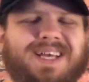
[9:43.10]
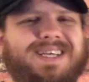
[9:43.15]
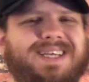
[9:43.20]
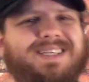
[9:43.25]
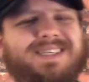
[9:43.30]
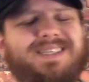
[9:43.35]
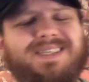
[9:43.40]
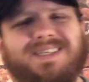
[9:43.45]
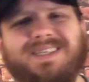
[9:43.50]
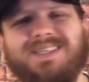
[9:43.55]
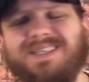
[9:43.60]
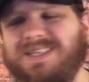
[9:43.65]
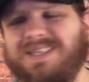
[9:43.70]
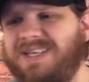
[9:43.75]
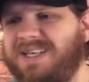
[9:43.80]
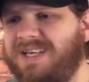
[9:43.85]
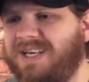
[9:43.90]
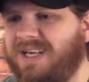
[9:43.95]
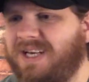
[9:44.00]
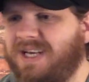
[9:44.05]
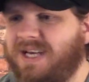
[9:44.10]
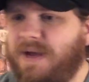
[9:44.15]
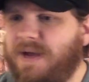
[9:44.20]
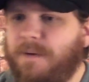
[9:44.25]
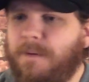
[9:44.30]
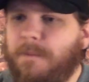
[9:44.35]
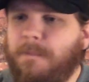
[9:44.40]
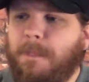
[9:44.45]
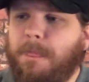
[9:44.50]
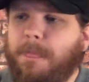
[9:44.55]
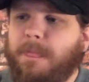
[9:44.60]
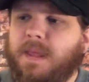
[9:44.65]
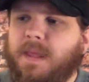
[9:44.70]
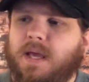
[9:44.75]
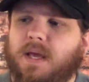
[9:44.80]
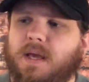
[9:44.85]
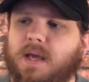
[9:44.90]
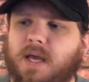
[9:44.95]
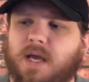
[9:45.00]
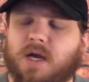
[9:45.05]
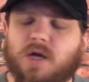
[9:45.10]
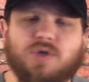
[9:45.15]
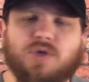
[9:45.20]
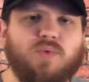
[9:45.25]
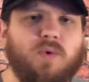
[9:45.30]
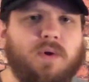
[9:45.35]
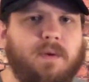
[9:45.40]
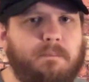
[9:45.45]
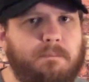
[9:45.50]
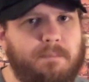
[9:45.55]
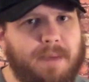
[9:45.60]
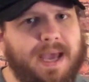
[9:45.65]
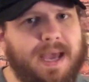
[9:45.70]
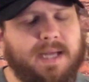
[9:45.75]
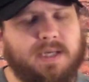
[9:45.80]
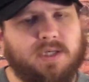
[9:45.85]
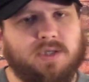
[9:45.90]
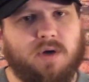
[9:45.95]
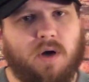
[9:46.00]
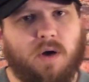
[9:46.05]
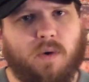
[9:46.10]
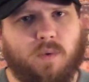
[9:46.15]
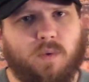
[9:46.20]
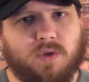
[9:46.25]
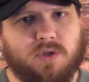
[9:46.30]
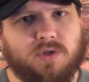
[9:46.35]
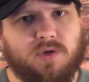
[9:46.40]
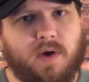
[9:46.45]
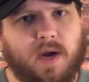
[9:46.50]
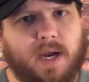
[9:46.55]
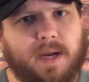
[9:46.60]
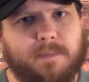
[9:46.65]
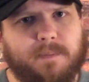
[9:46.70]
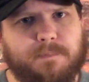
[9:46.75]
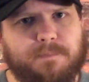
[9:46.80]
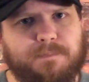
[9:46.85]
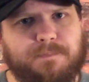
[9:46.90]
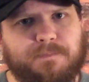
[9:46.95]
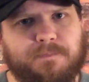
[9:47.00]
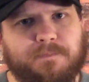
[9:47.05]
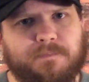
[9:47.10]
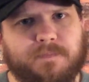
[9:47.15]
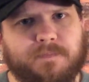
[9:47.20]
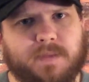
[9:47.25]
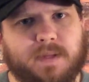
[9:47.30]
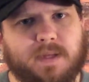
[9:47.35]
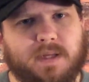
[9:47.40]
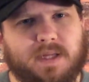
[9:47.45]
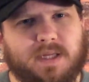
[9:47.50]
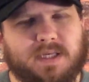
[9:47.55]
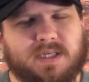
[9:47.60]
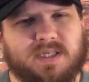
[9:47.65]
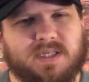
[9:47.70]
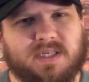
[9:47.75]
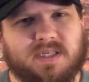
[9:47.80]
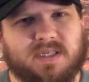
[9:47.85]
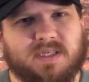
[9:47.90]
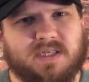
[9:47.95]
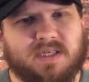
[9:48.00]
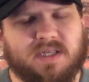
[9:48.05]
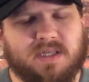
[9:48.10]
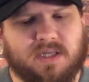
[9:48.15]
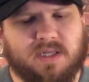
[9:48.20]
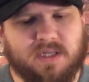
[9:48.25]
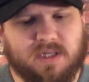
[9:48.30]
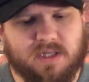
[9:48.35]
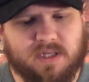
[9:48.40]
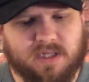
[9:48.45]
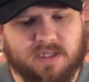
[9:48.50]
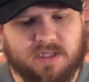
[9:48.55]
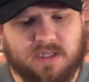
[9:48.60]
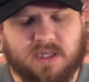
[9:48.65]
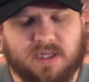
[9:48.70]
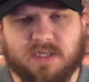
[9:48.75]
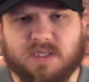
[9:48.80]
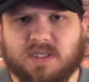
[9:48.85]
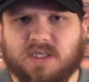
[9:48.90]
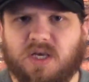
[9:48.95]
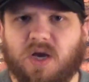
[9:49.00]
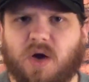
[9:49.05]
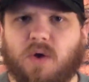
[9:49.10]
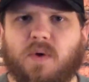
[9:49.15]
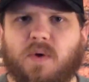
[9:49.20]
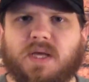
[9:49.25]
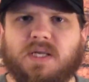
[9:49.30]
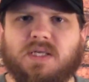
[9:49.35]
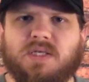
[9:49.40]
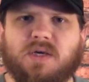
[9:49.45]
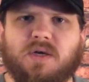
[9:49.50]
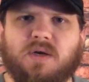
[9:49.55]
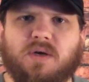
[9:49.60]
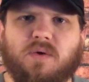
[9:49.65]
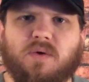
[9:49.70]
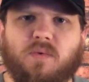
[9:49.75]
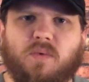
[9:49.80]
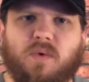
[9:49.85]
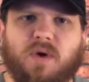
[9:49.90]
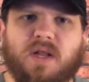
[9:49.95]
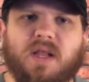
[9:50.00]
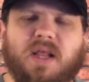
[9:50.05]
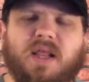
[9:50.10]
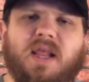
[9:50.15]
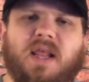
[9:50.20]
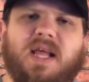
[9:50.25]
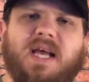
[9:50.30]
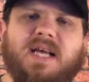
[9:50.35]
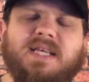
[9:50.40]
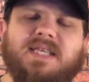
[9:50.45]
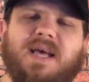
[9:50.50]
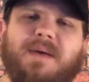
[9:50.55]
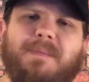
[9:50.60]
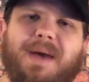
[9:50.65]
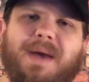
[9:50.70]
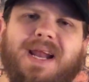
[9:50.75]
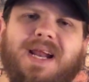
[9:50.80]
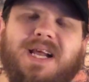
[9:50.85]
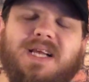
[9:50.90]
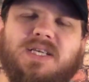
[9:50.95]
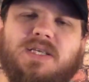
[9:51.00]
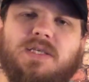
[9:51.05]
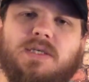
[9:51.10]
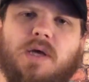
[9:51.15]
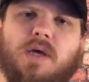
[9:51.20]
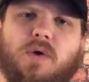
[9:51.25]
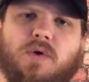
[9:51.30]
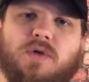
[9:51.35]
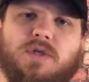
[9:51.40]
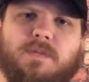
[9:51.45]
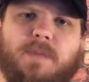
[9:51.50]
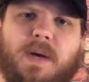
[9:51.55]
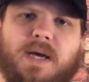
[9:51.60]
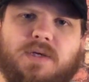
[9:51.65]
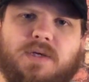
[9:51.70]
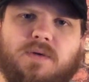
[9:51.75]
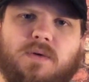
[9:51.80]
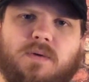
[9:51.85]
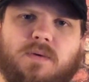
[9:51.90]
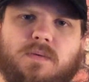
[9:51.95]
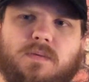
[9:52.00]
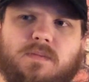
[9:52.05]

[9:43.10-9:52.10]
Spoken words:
It's just... here's what made Star Wars great. Let's go into one of the things that made it so special.